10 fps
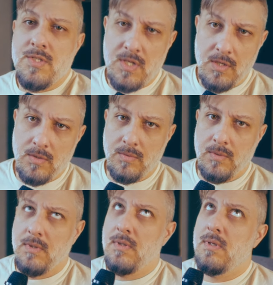So...
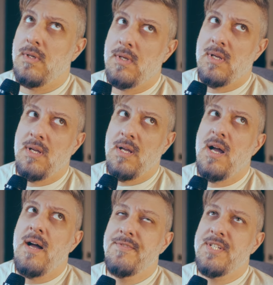
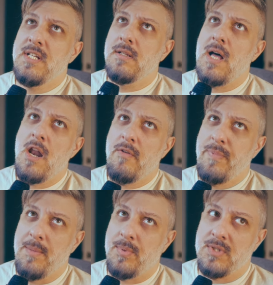I've seen a lot of
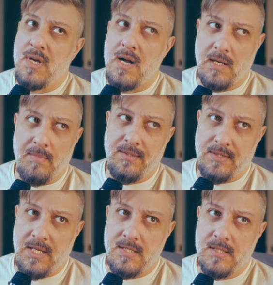people talk about
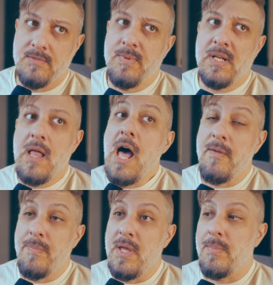this. There's been a lot
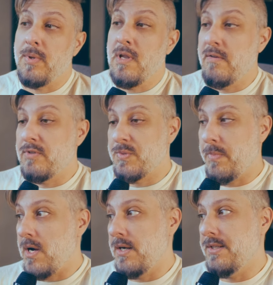of people that have
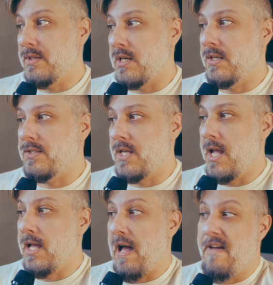responded to her
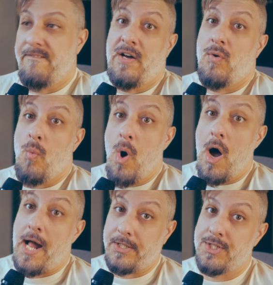saying, I felt
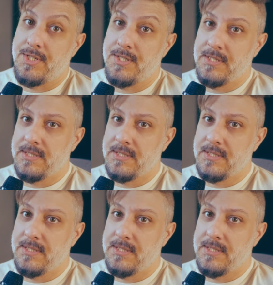watched.